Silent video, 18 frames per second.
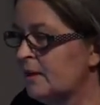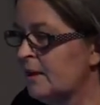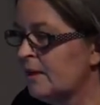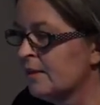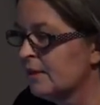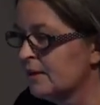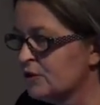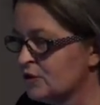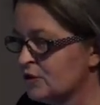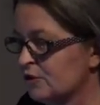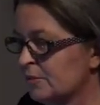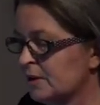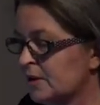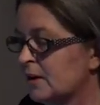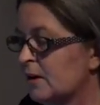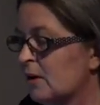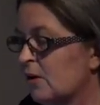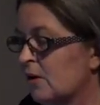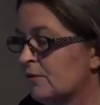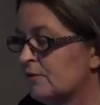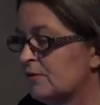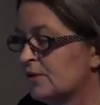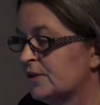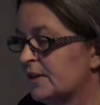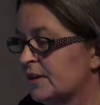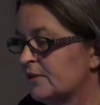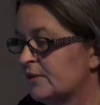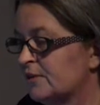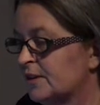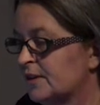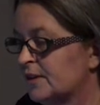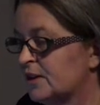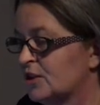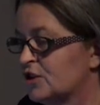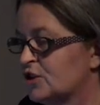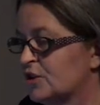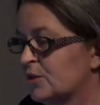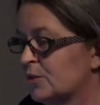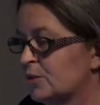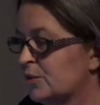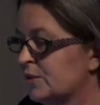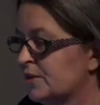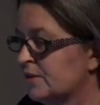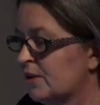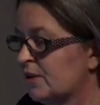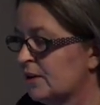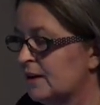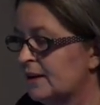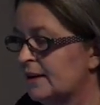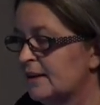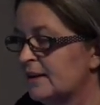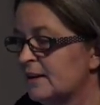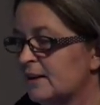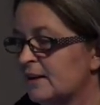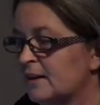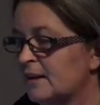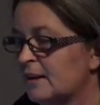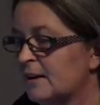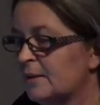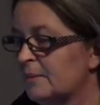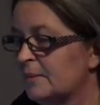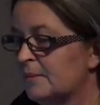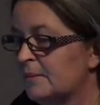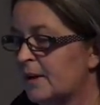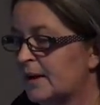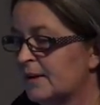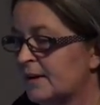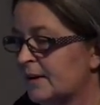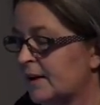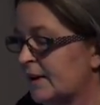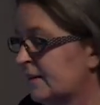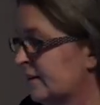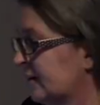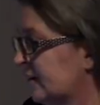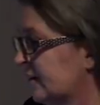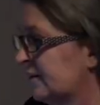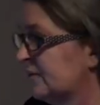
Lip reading: the German law for data retention was not legal, and in